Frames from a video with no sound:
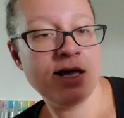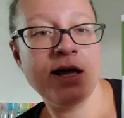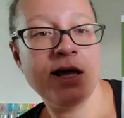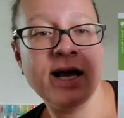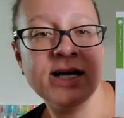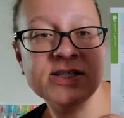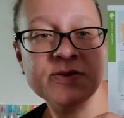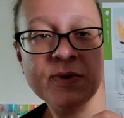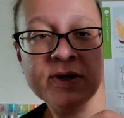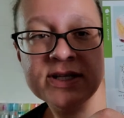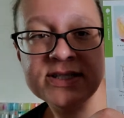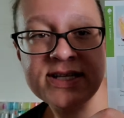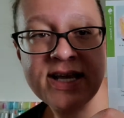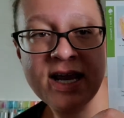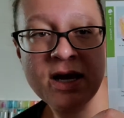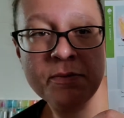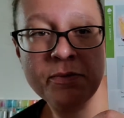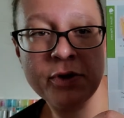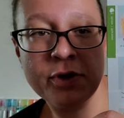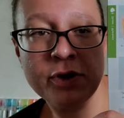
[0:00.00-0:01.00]
as well as
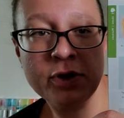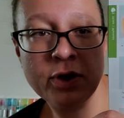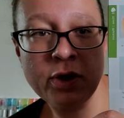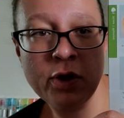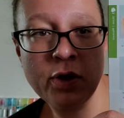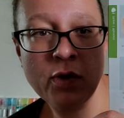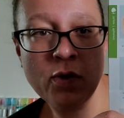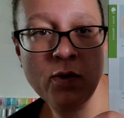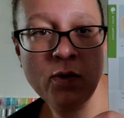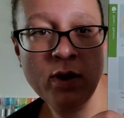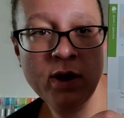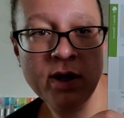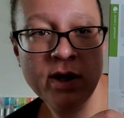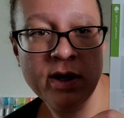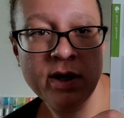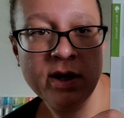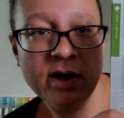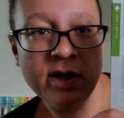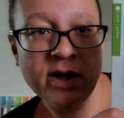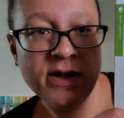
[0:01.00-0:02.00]
Amber Glow.
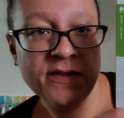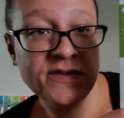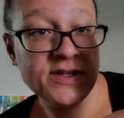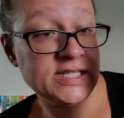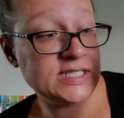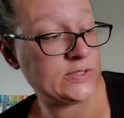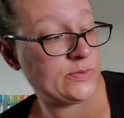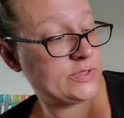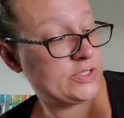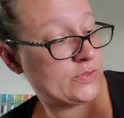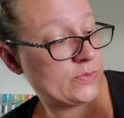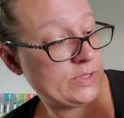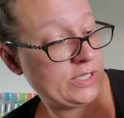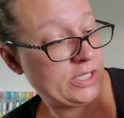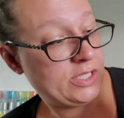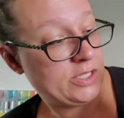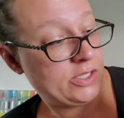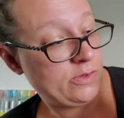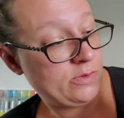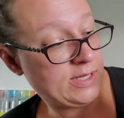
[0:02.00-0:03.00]
This one's really
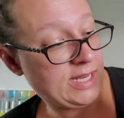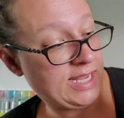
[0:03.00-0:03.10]
cute.